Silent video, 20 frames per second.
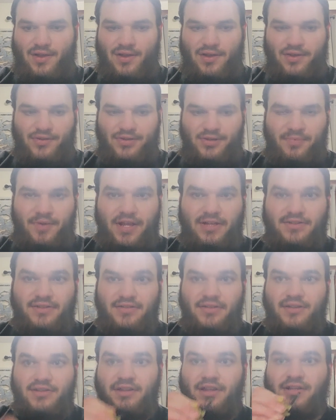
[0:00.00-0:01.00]
so
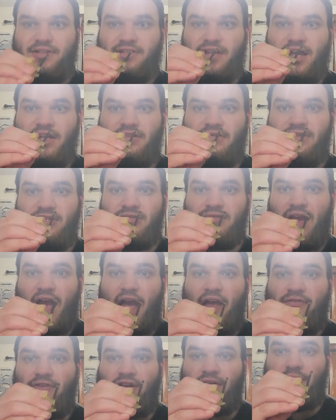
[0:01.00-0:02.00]
basically the accessories we
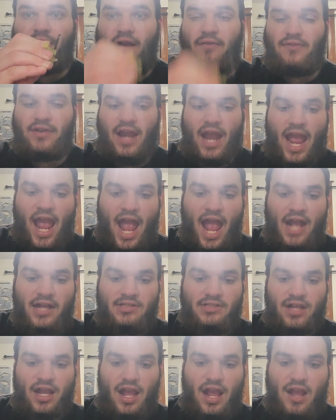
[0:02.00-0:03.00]
have here, we have an
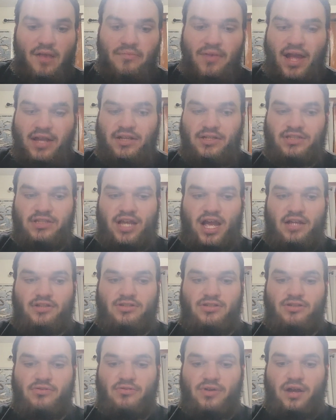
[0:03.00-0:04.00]
axe, a Bendy
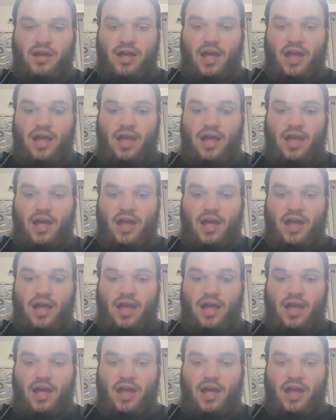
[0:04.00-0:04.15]
statue.